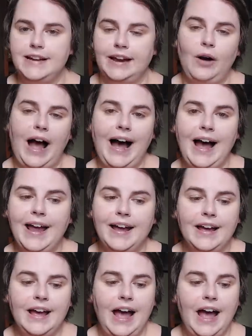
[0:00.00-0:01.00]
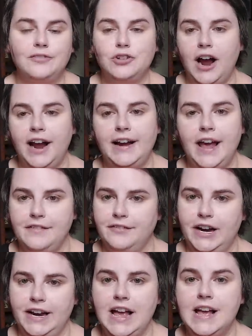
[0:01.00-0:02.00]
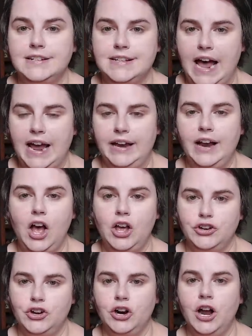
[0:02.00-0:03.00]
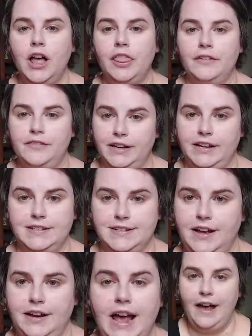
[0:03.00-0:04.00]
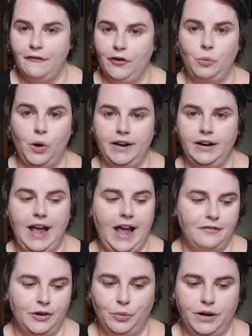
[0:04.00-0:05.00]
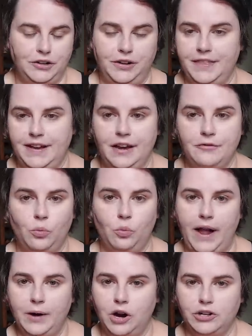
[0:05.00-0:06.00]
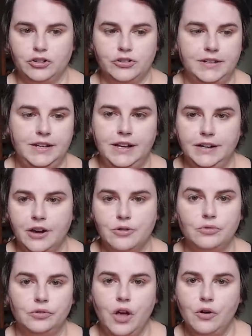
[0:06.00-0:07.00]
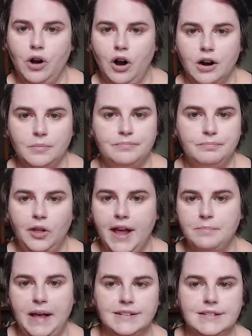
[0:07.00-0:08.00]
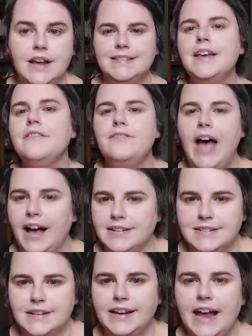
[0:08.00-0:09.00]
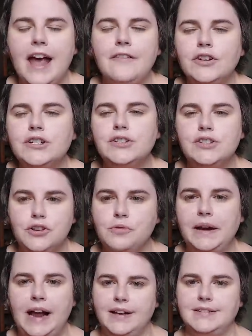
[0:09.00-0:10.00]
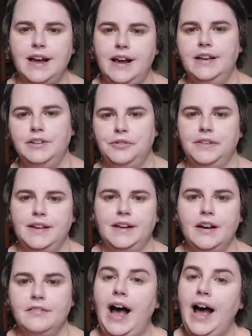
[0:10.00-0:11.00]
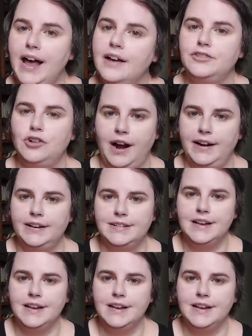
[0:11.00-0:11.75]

You I have tried every diet under the fucking sun. Everyone, everyone you can think of. Weight Watchers, keto, low carb, plant-based, slim fast, like every stupid ass diet you can think of, I have tried it